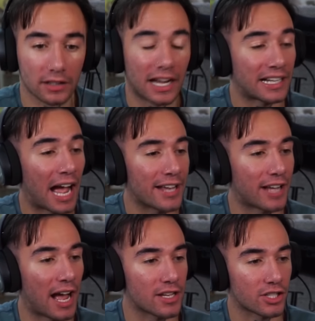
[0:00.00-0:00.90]
guys,
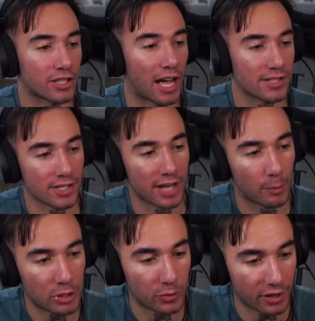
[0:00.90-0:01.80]
guys, guys, it's not
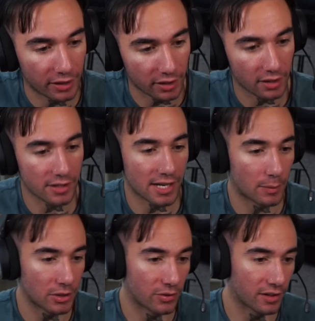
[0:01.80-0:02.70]
what you think. It's not
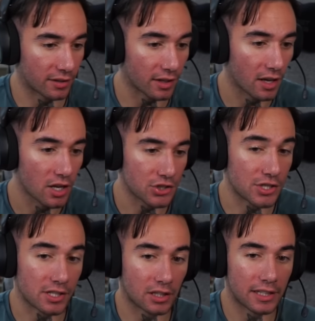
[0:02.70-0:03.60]
what you think. She's
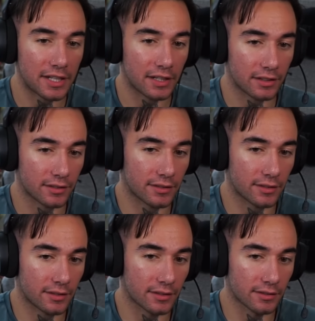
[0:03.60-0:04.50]
cleaning
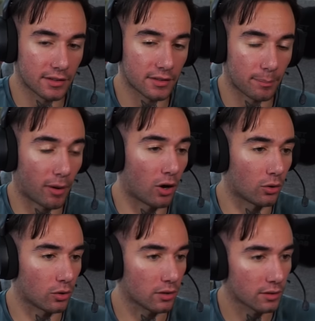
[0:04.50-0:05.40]
the
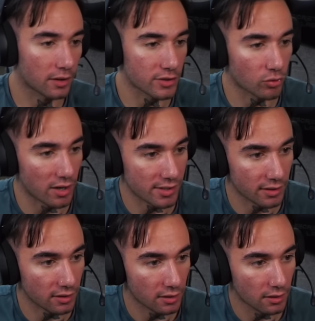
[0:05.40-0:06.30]
pole. It's
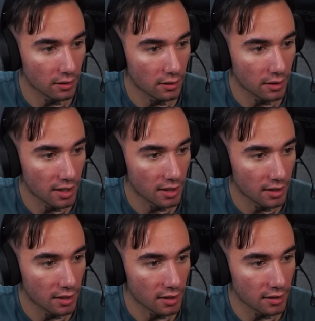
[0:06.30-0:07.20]
rusty.
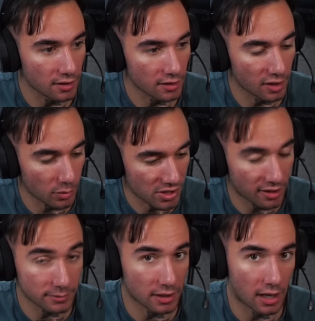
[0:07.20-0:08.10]
There was
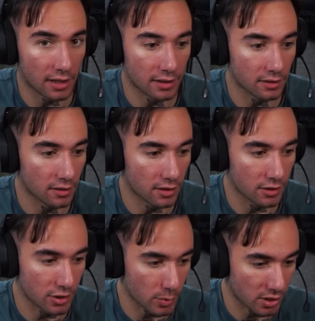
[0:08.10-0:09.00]
something on it as
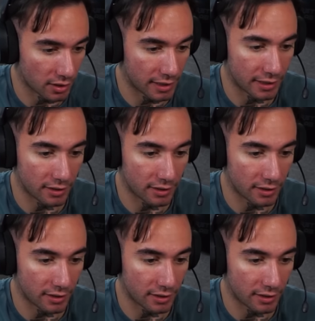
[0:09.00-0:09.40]
she was cleaning